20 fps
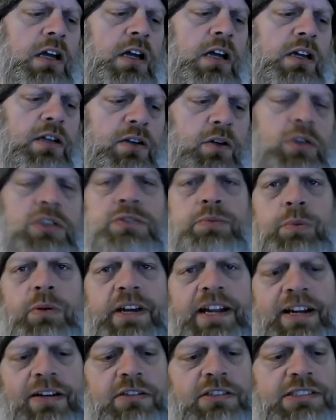Of course, Woody
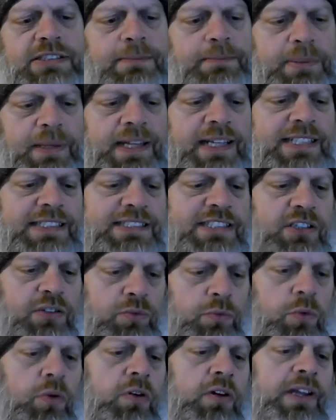Harrelson plays
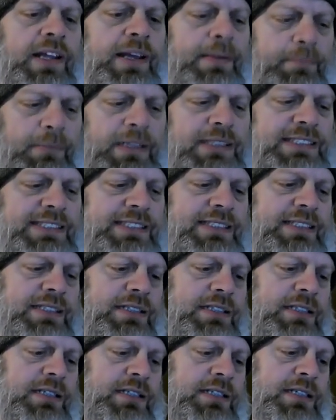Roy Munson.
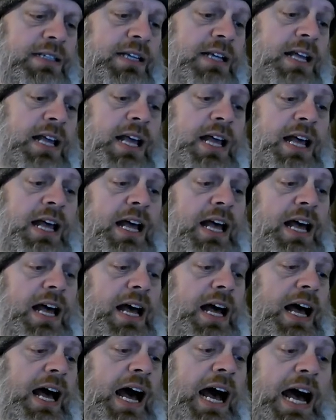
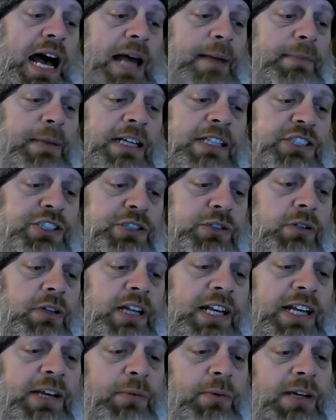I'm not sure
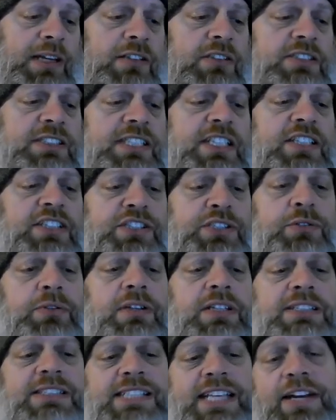anyone else could do
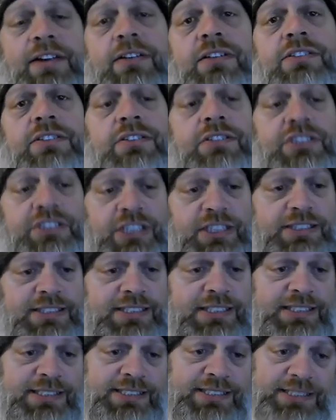this character
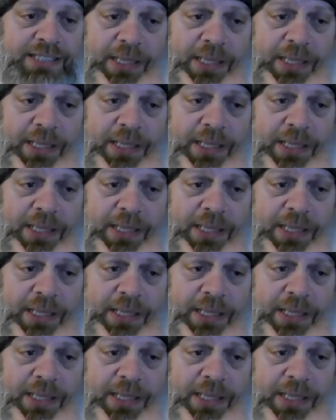justice.